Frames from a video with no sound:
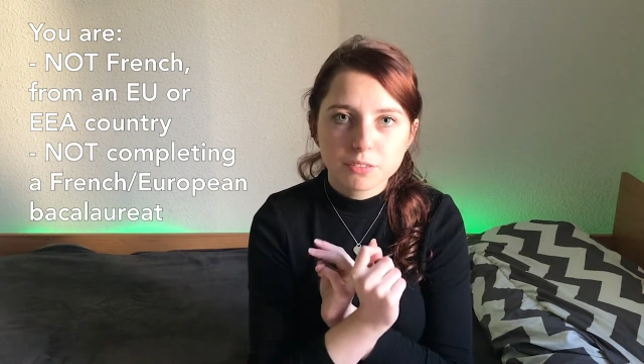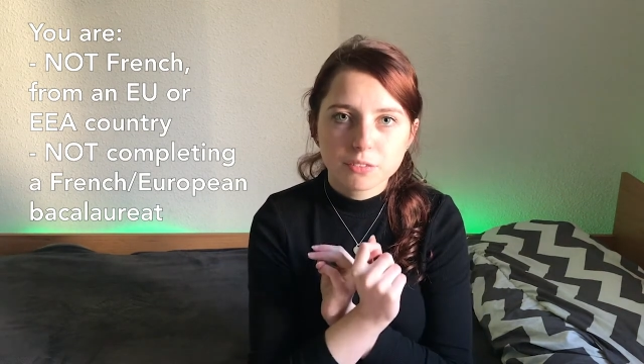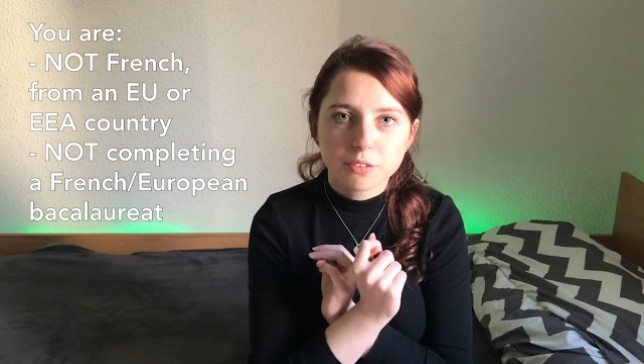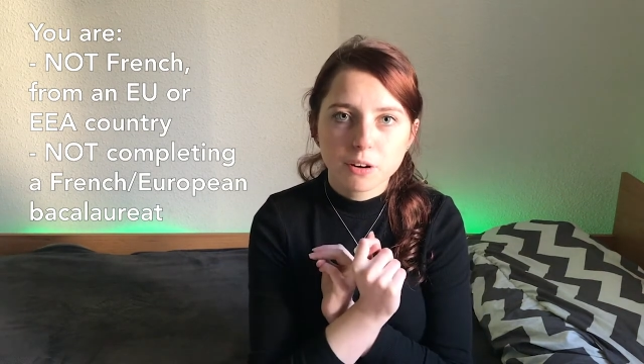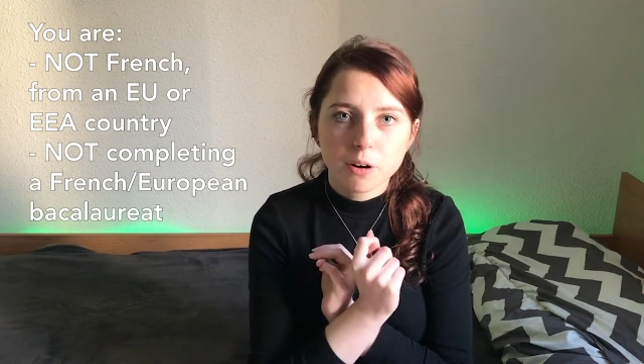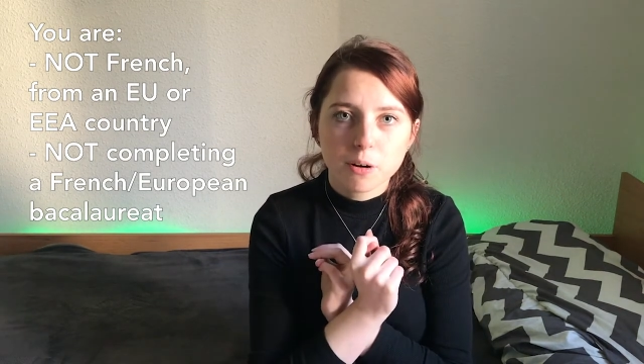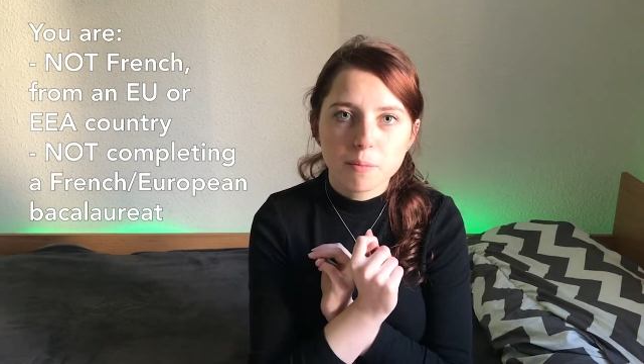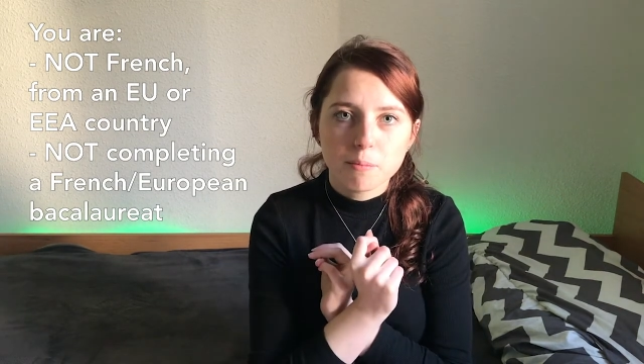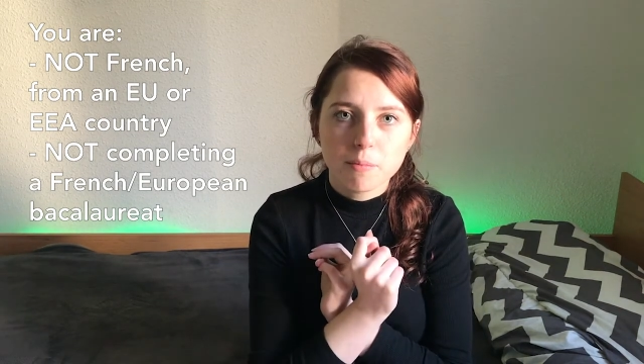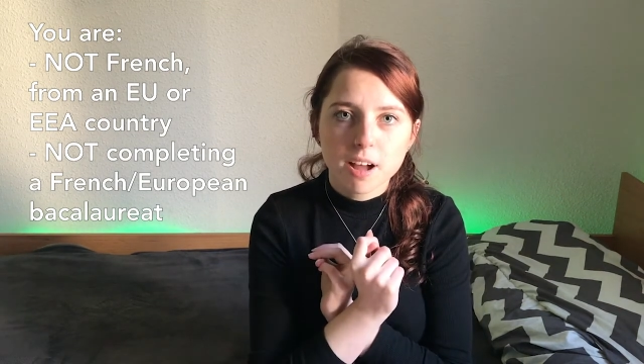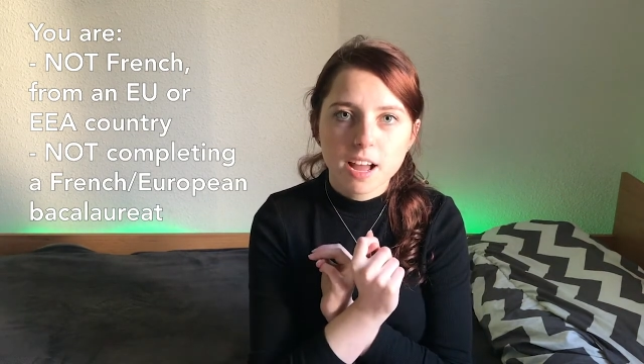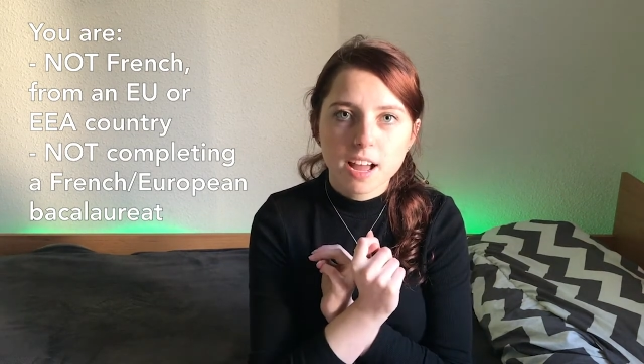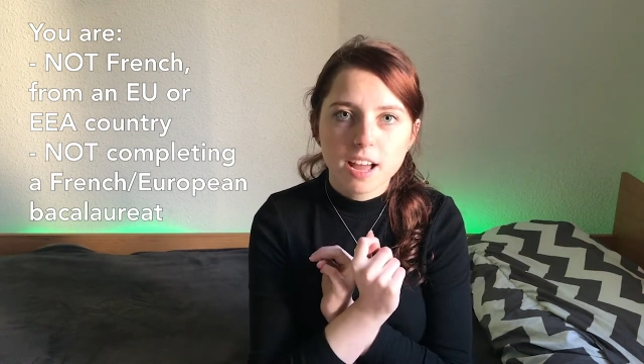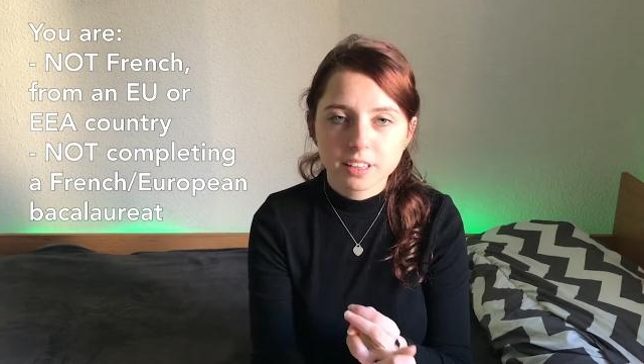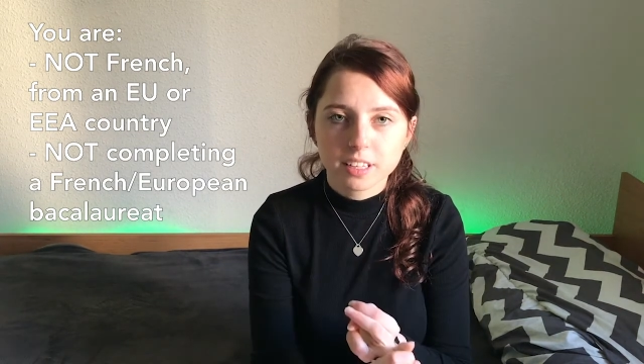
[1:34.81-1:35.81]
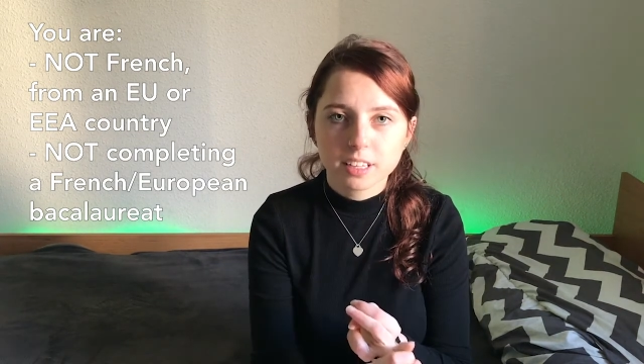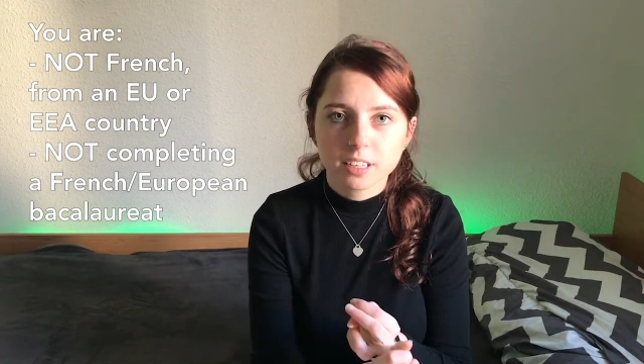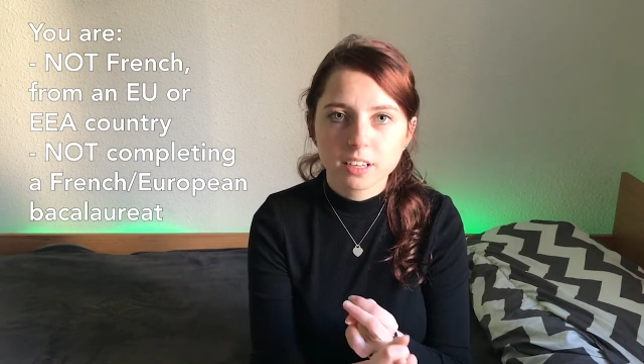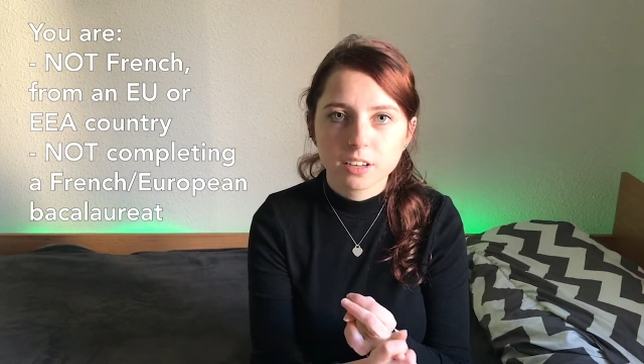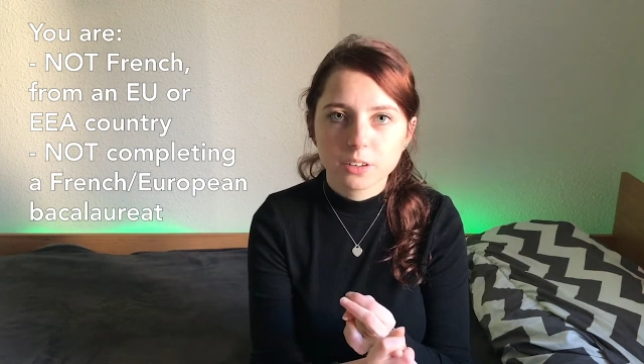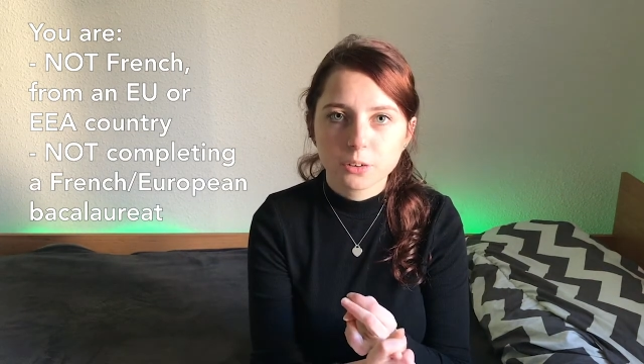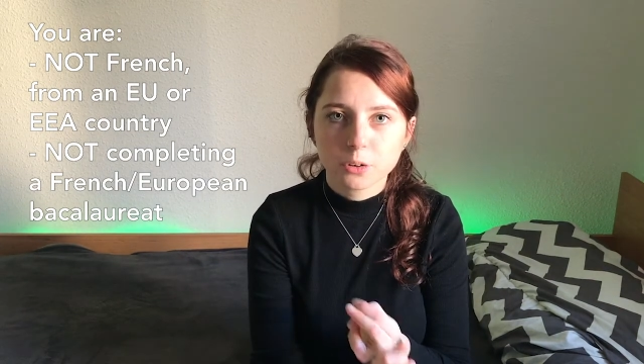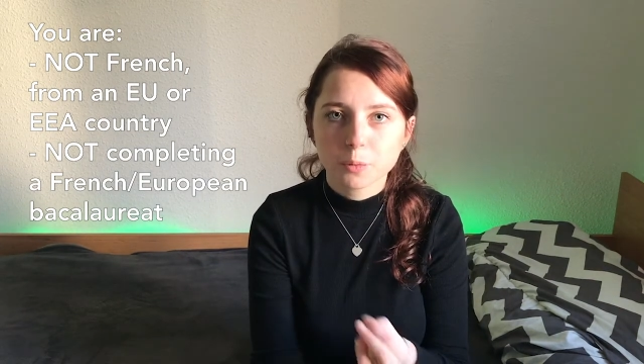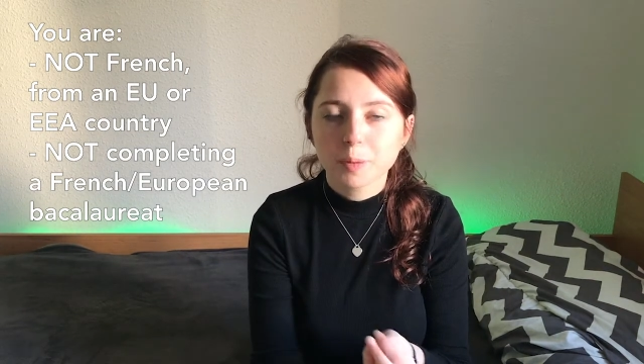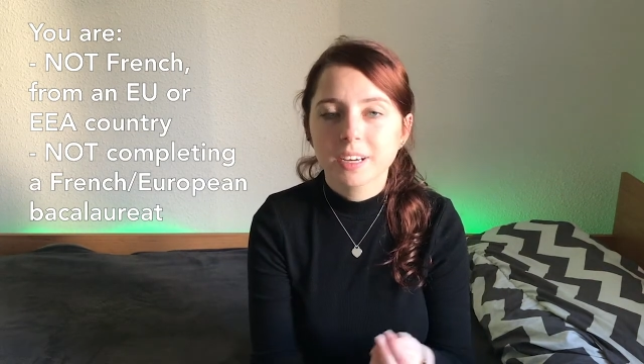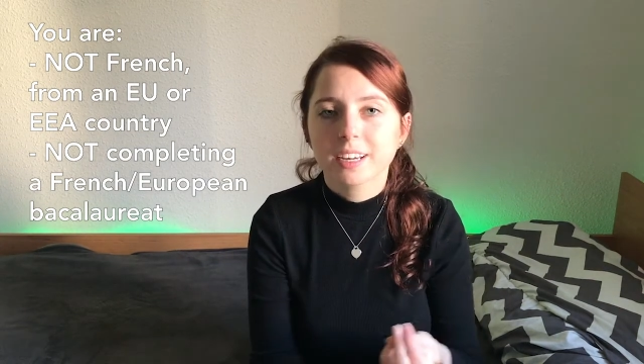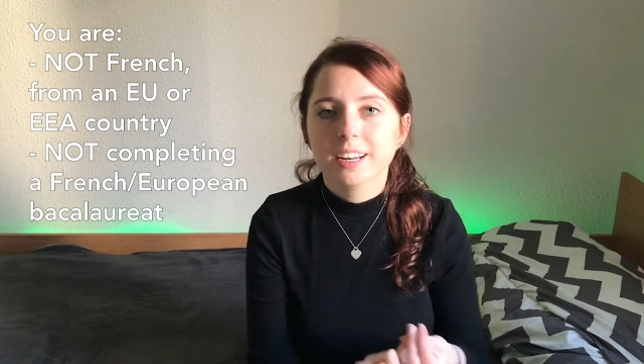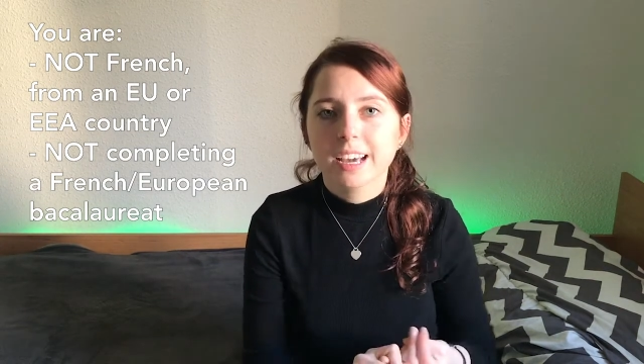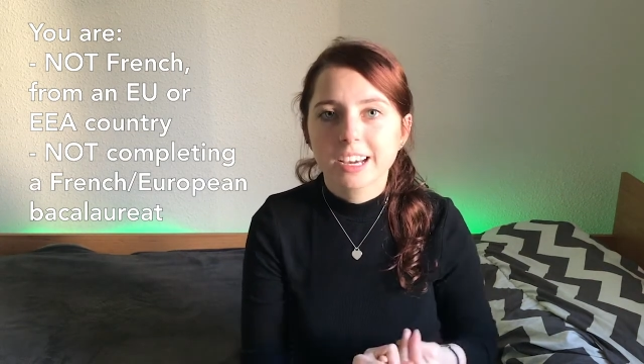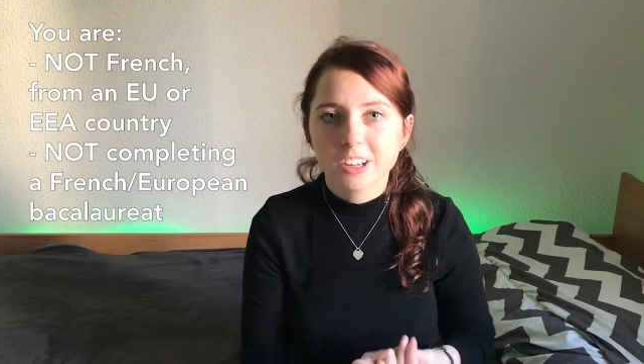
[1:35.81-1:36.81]
from the
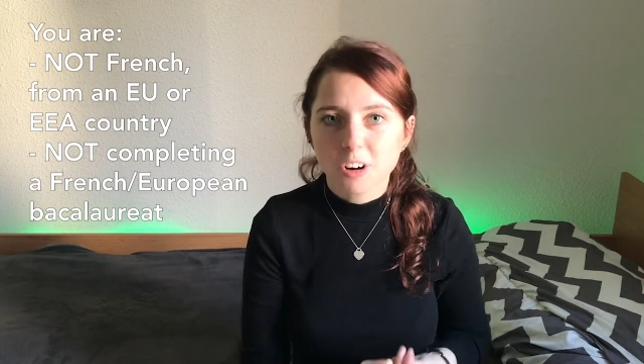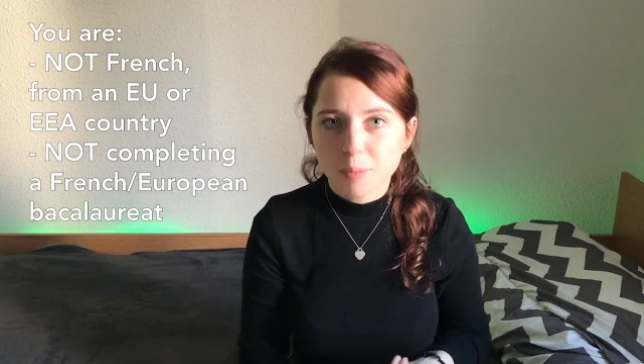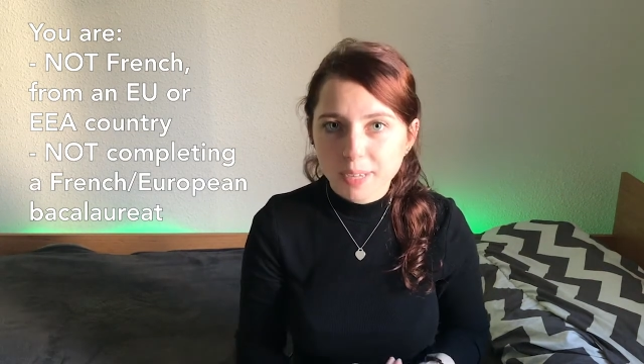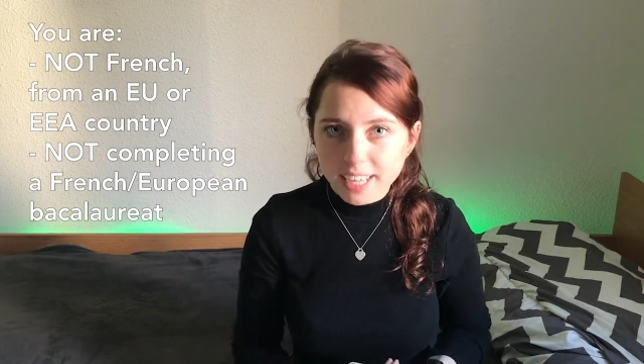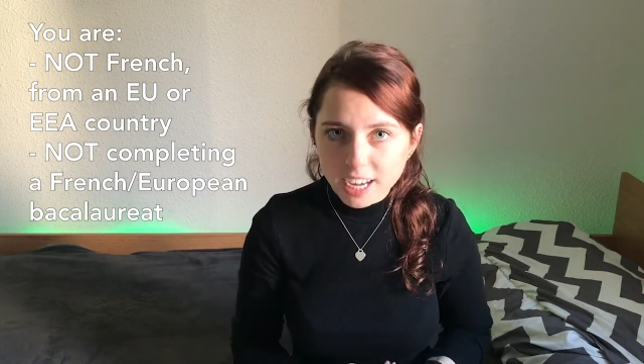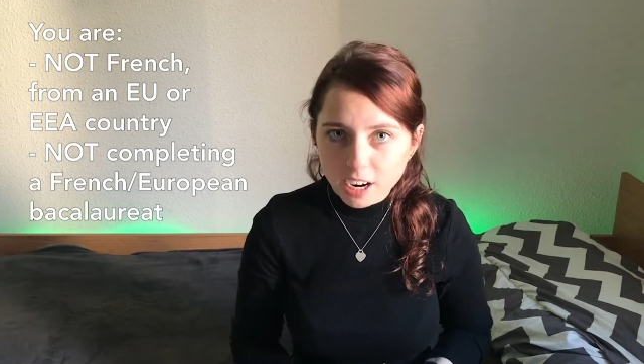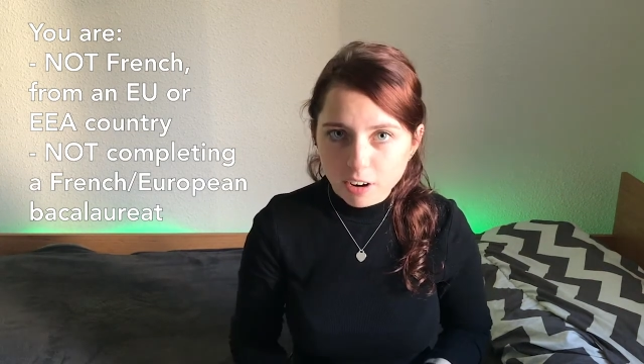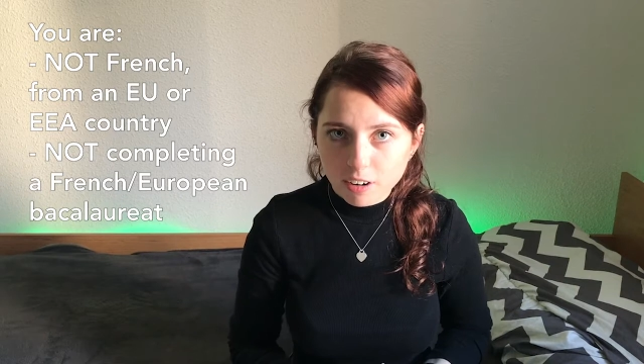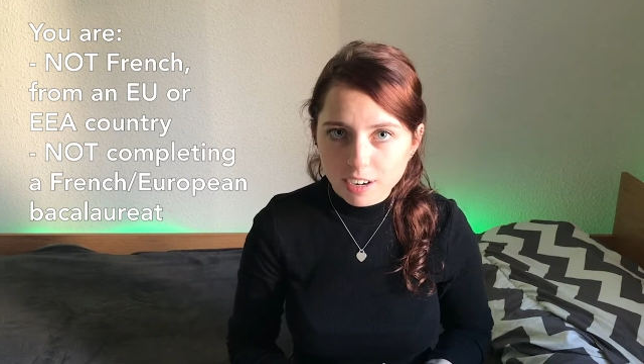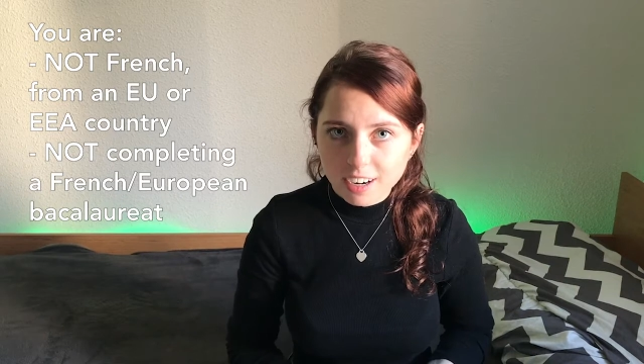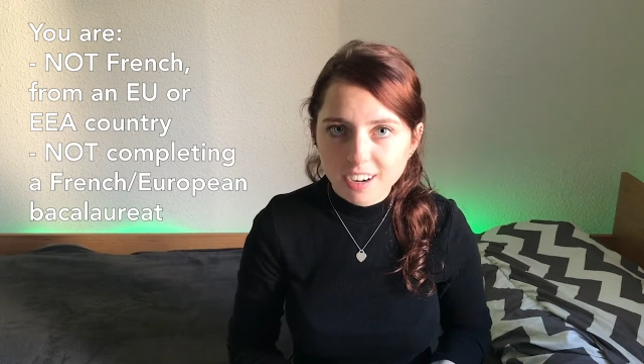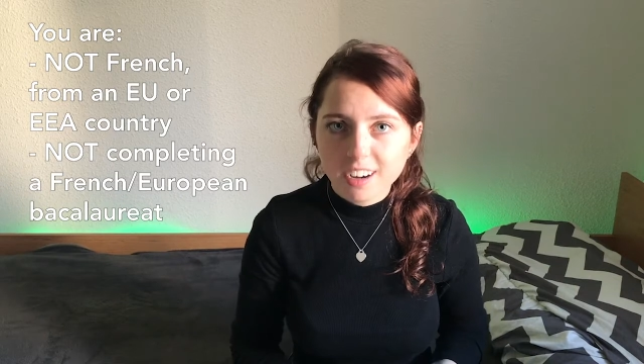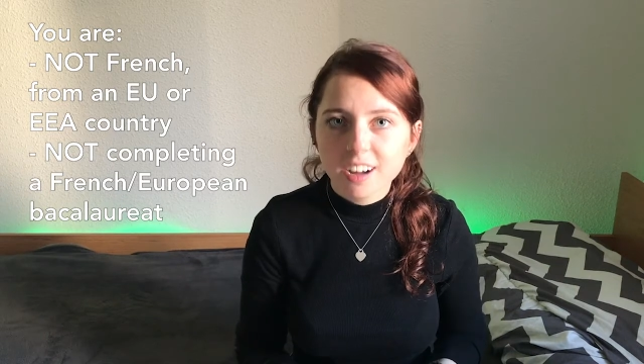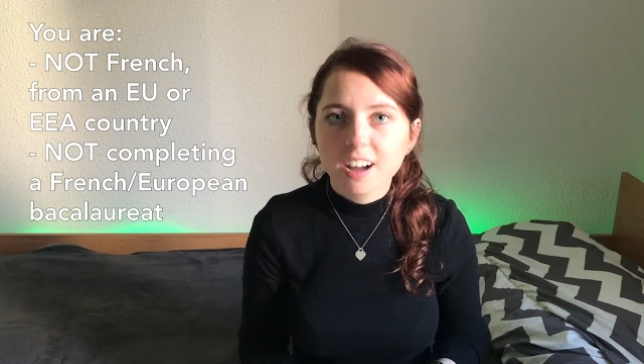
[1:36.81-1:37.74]
European Economic Area,